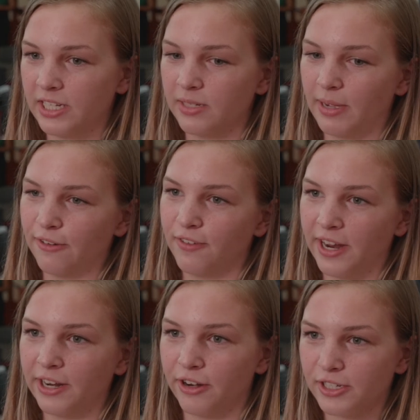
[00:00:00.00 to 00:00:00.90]
it's about
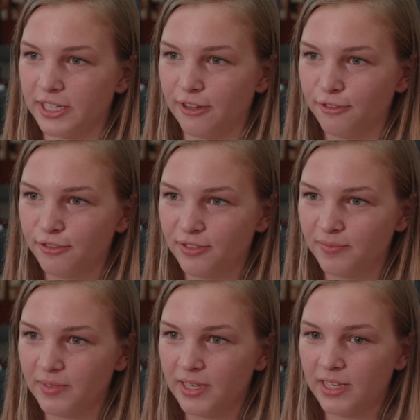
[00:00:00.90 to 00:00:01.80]
finding yourself,
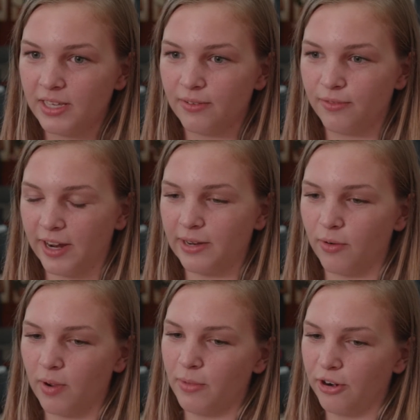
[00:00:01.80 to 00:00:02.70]
finding
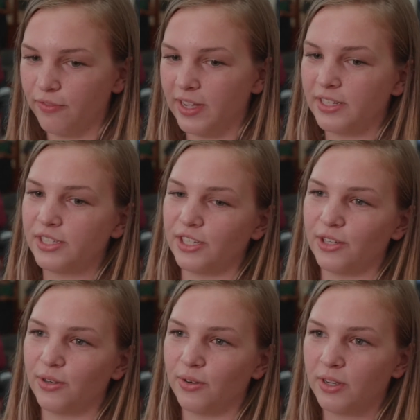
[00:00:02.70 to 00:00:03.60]
what motivates
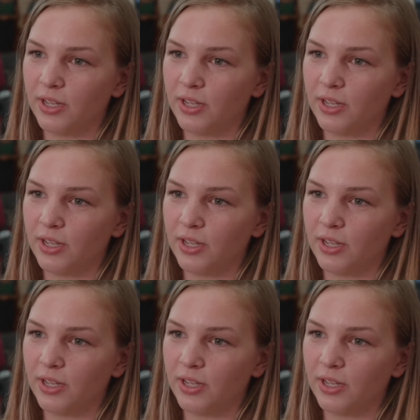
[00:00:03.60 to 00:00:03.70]
you,